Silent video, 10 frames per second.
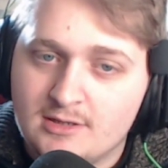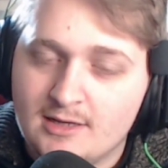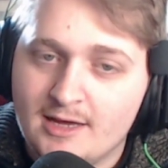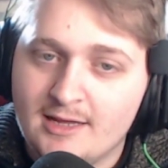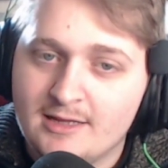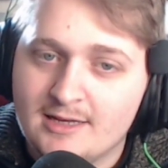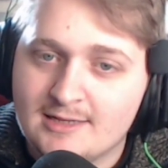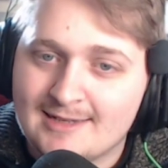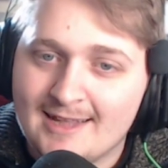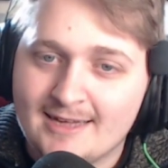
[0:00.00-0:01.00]
Elaine
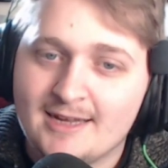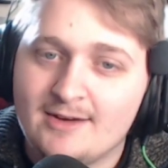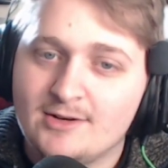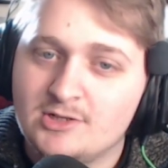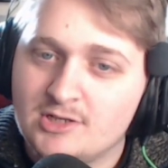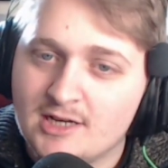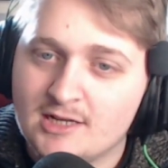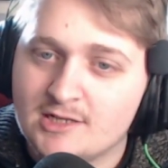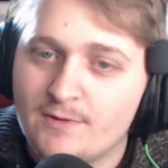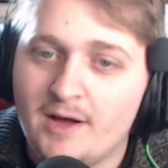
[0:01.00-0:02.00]
is led out and she
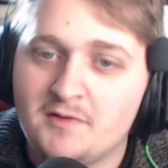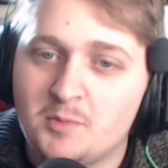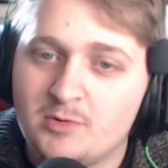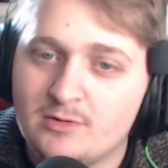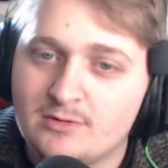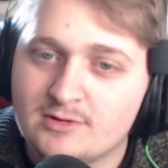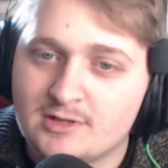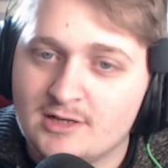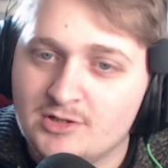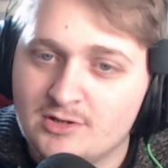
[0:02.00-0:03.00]
gets a round of
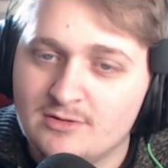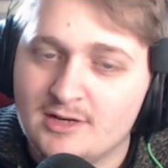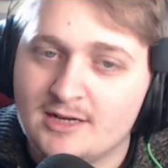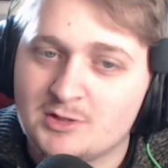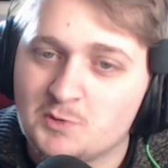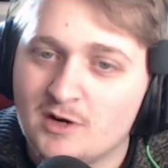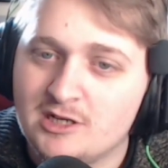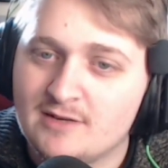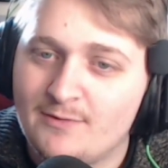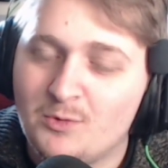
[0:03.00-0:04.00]
applause, and Junior has
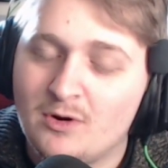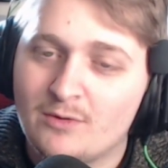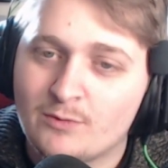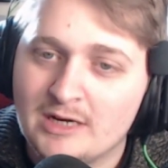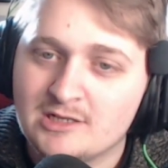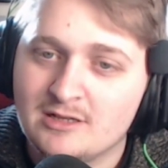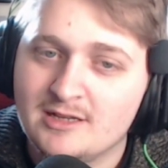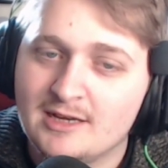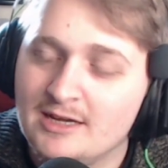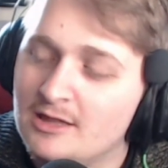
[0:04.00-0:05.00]
arranged for
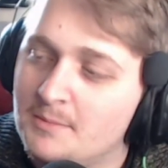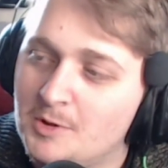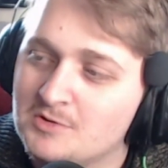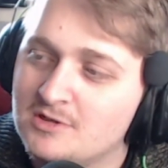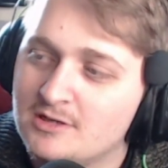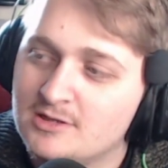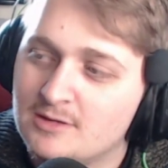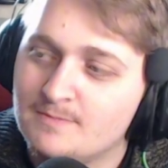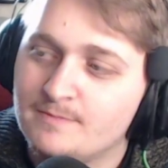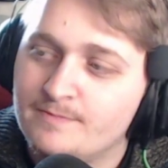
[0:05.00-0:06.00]
wrestling in the boxing
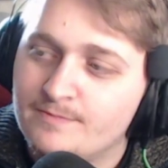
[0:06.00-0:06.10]
gym.